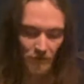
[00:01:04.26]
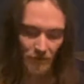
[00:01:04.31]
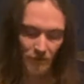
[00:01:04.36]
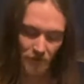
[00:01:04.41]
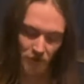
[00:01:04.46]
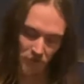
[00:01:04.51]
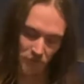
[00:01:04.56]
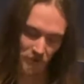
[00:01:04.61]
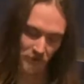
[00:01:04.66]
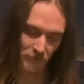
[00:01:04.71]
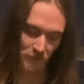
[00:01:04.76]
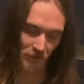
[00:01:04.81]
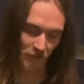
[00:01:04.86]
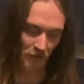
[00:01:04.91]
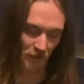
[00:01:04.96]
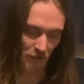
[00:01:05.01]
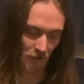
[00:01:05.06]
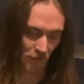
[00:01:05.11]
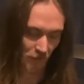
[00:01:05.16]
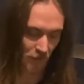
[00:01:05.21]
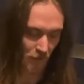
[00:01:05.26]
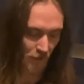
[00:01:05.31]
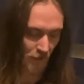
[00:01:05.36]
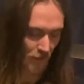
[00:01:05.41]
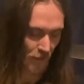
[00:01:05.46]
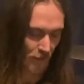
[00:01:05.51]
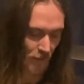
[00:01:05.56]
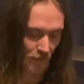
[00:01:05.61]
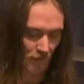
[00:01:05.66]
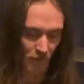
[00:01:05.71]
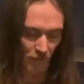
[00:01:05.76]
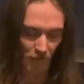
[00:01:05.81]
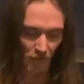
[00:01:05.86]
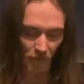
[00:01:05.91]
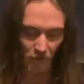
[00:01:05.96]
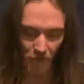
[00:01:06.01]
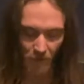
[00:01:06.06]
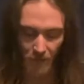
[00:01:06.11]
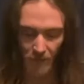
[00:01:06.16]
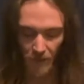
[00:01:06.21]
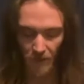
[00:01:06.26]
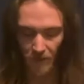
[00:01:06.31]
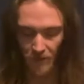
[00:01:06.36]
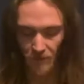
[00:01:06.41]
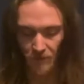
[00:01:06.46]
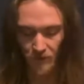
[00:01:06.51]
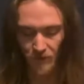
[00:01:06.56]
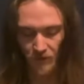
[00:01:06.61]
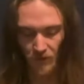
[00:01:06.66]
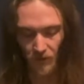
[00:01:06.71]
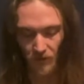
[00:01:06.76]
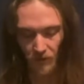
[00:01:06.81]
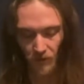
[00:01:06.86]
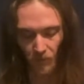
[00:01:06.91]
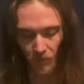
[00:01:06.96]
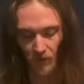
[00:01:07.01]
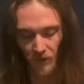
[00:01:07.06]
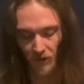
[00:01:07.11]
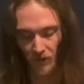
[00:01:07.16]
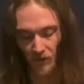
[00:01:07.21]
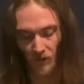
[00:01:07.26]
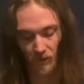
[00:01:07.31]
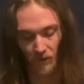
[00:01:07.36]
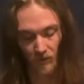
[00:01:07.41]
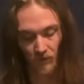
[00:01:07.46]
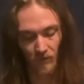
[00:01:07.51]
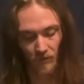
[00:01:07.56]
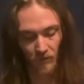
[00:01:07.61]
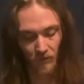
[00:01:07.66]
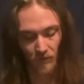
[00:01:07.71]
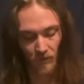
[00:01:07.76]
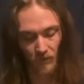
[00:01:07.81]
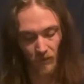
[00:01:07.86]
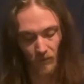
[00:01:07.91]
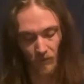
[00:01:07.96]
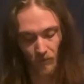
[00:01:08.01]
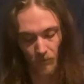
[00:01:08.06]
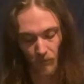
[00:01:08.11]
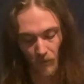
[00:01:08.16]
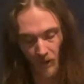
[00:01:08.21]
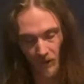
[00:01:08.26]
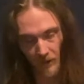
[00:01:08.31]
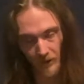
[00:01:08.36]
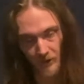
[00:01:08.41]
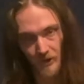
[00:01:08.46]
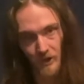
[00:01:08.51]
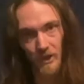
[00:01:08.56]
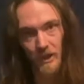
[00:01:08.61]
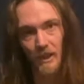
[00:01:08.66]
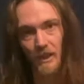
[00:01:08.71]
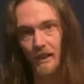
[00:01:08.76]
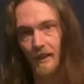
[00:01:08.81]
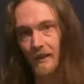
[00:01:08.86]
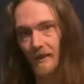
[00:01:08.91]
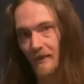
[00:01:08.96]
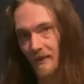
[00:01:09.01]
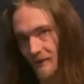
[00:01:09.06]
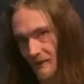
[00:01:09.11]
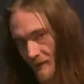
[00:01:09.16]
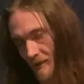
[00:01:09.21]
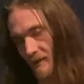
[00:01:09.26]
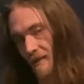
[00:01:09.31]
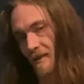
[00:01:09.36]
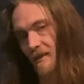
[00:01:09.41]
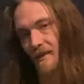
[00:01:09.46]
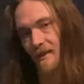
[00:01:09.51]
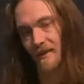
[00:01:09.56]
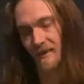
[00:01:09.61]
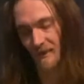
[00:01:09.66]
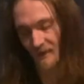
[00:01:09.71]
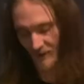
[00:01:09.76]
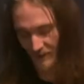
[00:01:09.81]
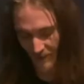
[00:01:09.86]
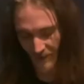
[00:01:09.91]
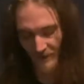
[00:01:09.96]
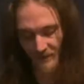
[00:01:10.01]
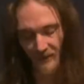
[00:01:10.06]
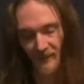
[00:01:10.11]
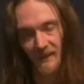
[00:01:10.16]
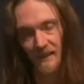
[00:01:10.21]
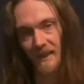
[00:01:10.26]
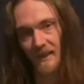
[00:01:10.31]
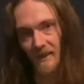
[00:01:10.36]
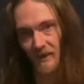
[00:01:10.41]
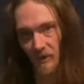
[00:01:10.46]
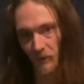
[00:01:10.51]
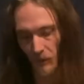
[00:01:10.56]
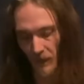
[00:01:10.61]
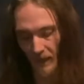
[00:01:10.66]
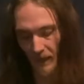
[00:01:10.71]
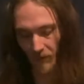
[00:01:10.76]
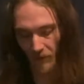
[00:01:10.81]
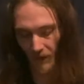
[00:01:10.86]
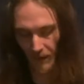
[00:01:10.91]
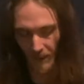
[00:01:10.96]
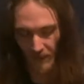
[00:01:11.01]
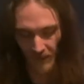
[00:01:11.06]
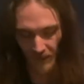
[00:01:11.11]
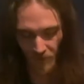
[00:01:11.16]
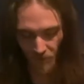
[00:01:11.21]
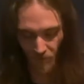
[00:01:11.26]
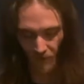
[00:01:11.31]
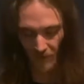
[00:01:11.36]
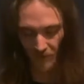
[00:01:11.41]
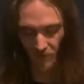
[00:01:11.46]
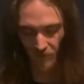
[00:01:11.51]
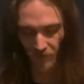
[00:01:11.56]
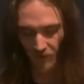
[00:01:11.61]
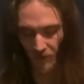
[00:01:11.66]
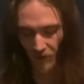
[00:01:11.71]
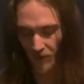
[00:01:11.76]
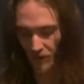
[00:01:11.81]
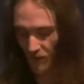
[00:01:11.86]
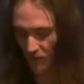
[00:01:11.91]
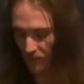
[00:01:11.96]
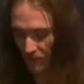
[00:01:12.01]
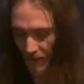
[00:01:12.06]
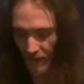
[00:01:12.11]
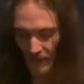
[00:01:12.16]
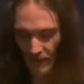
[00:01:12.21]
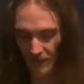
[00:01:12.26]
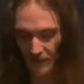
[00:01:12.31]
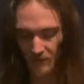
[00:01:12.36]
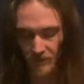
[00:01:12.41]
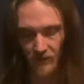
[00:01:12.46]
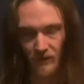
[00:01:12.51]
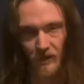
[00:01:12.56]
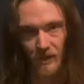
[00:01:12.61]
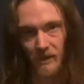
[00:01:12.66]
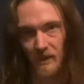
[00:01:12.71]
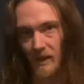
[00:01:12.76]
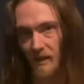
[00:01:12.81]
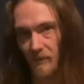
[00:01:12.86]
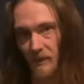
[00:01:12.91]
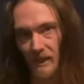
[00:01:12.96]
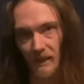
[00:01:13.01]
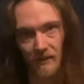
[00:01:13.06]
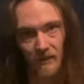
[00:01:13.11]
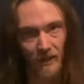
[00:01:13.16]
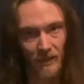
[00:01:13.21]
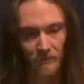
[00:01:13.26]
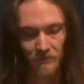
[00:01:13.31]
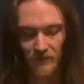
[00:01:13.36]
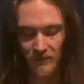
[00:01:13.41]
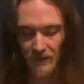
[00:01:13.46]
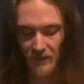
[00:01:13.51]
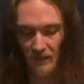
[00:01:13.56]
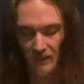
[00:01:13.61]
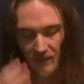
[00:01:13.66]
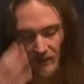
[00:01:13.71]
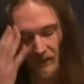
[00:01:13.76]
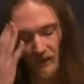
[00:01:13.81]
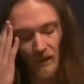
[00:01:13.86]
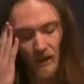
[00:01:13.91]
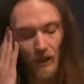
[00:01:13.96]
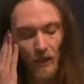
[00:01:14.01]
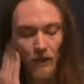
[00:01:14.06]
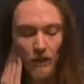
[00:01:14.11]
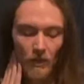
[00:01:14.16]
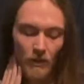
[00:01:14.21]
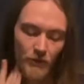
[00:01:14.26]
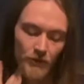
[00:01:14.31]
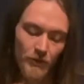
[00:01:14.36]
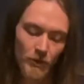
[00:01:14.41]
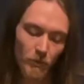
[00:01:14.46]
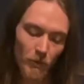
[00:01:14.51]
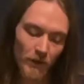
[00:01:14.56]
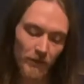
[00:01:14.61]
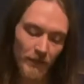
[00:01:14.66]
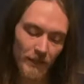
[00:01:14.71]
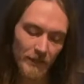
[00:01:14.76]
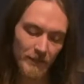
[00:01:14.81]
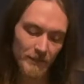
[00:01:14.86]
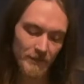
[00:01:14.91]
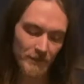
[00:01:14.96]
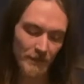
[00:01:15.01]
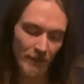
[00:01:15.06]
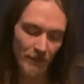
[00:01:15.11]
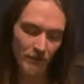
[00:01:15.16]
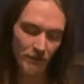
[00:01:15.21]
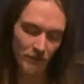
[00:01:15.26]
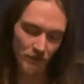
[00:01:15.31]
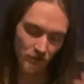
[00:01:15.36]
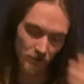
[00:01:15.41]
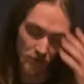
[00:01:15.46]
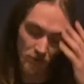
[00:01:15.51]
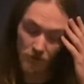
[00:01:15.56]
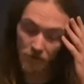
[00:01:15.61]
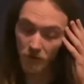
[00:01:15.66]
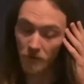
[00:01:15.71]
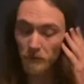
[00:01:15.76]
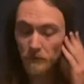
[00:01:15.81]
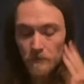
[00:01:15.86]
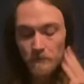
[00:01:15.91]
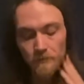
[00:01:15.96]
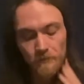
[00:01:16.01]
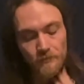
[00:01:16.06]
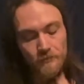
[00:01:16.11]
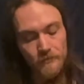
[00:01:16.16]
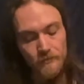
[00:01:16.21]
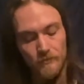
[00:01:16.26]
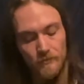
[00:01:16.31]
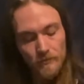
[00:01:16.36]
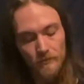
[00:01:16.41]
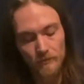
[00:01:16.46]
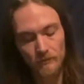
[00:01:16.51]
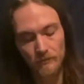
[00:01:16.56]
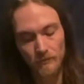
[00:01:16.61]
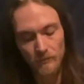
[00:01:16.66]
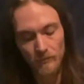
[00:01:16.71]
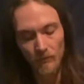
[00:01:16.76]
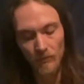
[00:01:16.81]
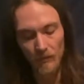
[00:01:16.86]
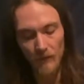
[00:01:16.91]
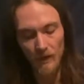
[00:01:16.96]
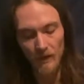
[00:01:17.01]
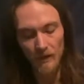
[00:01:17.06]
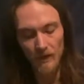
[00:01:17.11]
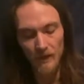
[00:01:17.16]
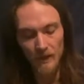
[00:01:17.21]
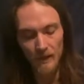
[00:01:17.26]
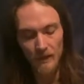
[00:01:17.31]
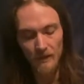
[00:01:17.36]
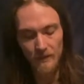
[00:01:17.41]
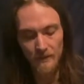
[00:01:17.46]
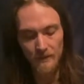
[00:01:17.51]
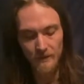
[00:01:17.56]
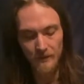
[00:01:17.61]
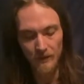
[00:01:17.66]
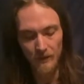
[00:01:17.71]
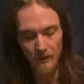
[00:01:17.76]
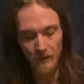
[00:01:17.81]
little bit bigger, and so when you're marching, this is going to get in the way, right? It's right in front of your legs. You're going to be clumsy. So what they decided to do is